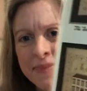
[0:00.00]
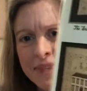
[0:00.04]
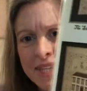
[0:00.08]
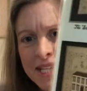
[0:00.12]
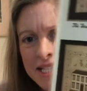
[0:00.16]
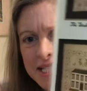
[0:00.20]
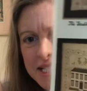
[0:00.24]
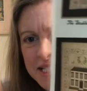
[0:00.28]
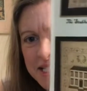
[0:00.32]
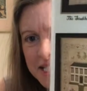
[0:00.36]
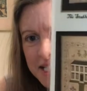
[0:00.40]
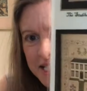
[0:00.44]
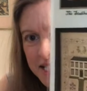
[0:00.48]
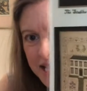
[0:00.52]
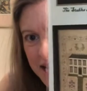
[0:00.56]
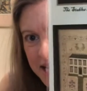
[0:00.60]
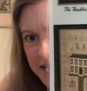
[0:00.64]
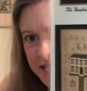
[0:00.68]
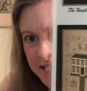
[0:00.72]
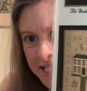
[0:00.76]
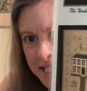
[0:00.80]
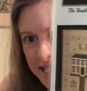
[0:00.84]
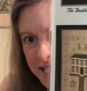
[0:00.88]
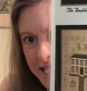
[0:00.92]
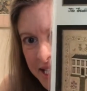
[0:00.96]

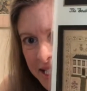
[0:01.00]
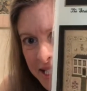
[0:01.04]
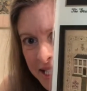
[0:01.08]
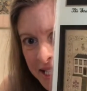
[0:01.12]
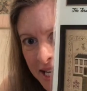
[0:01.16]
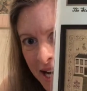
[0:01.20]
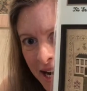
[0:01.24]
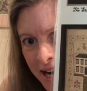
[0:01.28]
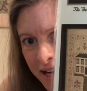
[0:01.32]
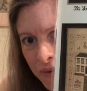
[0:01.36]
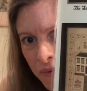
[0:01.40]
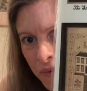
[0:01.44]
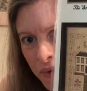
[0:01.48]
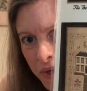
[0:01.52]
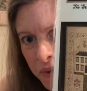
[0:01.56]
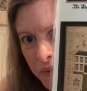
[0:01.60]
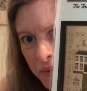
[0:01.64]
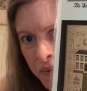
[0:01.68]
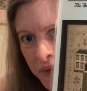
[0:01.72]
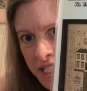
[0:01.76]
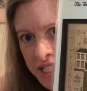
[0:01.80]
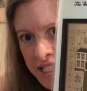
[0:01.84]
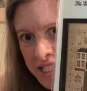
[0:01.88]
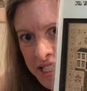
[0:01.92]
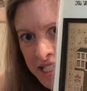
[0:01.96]
Stacy, the
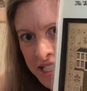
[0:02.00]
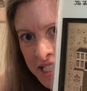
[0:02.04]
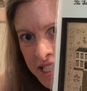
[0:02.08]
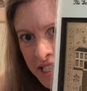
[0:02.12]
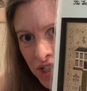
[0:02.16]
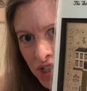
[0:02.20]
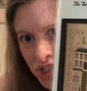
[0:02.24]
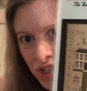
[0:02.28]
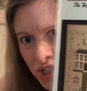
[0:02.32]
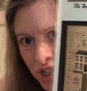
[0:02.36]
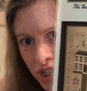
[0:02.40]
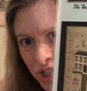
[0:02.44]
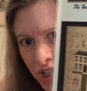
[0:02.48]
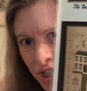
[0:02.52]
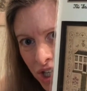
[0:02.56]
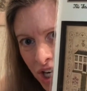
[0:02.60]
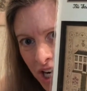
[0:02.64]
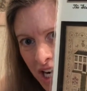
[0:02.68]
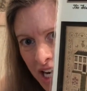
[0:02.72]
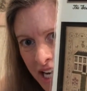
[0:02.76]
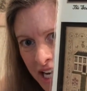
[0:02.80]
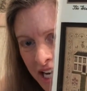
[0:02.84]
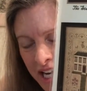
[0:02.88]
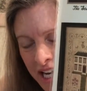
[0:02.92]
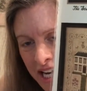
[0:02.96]
911 stitcher,
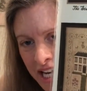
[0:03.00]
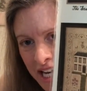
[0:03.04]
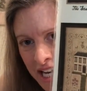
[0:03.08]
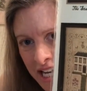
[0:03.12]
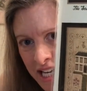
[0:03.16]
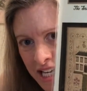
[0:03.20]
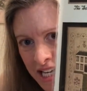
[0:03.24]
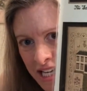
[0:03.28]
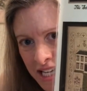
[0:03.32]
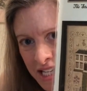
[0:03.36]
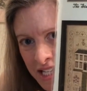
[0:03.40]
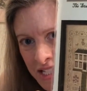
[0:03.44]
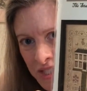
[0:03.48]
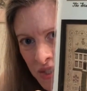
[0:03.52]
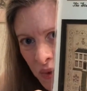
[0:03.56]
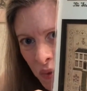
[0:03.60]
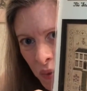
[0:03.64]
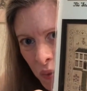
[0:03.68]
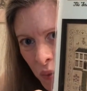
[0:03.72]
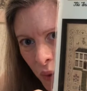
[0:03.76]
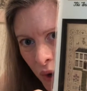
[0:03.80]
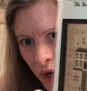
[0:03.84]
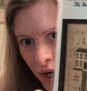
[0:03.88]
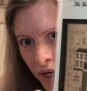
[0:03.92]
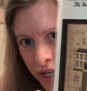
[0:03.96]
is
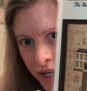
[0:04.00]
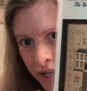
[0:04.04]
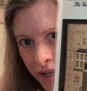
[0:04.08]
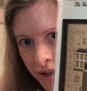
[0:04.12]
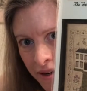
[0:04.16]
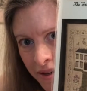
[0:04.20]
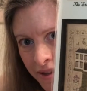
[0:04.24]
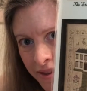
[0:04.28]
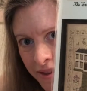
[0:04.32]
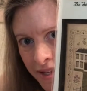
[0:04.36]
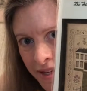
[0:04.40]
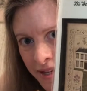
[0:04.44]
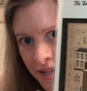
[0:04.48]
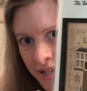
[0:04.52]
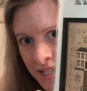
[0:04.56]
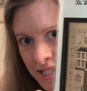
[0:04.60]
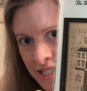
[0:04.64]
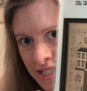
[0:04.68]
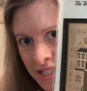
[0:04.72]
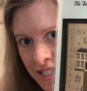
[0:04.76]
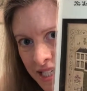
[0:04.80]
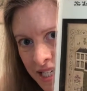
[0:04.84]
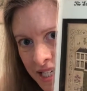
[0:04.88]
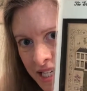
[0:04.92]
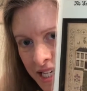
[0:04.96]
working on
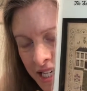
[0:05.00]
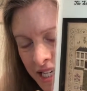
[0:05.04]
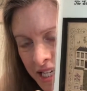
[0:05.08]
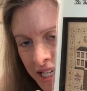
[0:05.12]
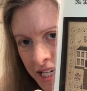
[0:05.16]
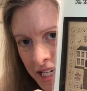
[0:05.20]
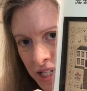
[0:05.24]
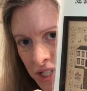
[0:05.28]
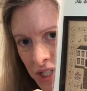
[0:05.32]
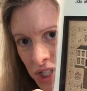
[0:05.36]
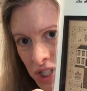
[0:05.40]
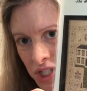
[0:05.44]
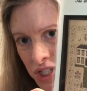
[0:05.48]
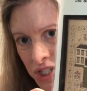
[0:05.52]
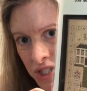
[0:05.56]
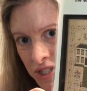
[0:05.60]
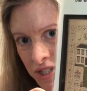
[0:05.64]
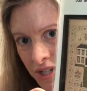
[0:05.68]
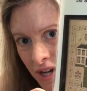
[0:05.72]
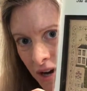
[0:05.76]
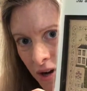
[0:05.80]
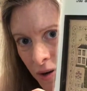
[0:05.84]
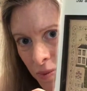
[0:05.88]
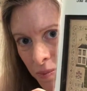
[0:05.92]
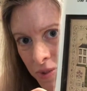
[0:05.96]
this, and it is
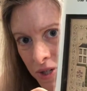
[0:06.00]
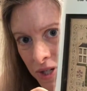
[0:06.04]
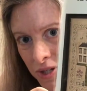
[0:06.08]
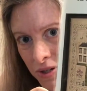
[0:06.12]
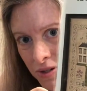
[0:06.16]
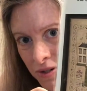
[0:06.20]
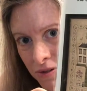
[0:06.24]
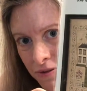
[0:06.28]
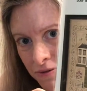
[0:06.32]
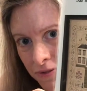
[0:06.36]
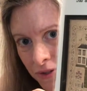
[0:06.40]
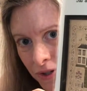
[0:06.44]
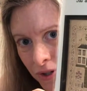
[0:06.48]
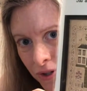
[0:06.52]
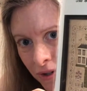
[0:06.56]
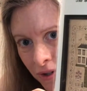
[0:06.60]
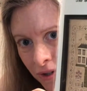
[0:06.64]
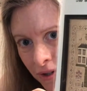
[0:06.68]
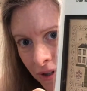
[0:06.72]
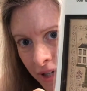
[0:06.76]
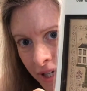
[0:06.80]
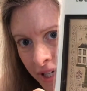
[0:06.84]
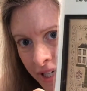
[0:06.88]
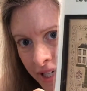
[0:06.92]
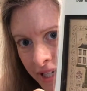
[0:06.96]
so
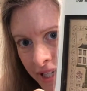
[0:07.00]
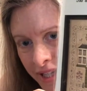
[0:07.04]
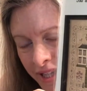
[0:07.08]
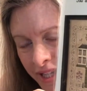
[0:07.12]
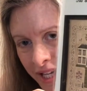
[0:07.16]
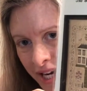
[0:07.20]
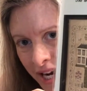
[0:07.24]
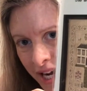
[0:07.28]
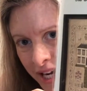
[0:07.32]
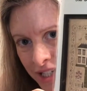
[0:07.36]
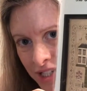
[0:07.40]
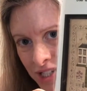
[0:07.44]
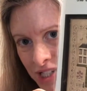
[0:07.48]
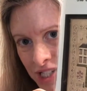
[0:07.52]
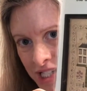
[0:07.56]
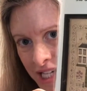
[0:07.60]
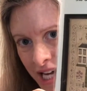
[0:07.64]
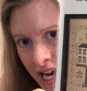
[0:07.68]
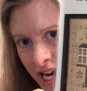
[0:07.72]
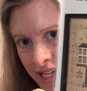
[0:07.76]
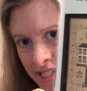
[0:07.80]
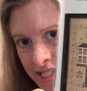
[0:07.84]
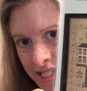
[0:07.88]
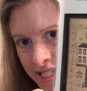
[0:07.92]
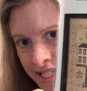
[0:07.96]
beautiful that I just
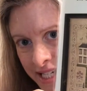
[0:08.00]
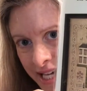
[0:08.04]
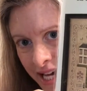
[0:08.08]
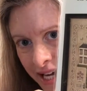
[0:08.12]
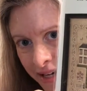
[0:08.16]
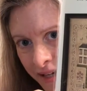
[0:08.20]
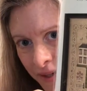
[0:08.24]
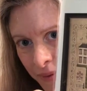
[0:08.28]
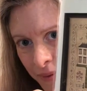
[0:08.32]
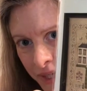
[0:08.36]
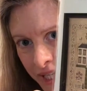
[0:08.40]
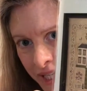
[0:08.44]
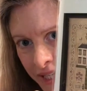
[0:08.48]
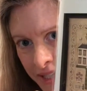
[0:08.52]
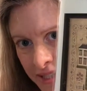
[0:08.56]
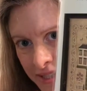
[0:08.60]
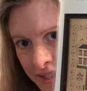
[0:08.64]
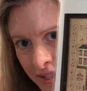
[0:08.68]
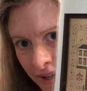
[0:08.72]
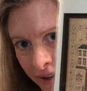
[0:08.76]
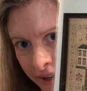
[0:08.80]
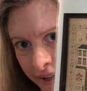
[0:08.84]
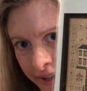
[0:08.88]
had to get it when I saw it